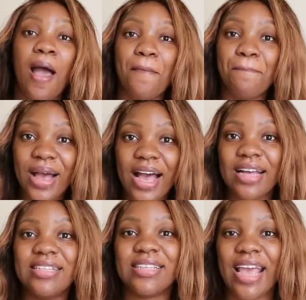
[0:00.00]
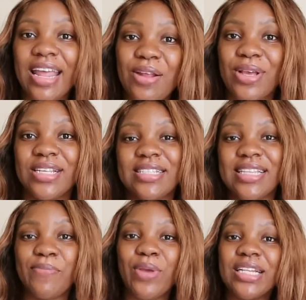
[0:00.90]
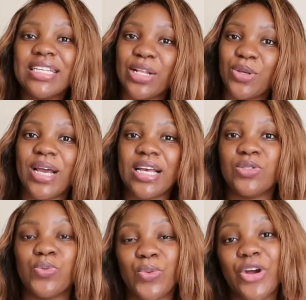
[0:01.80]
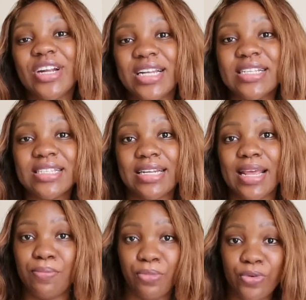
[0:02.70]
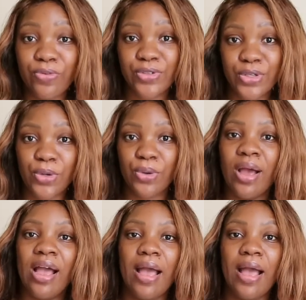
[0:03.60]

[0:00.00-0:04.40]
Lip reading: But anyways, let me tell you guys where it is that I moved to,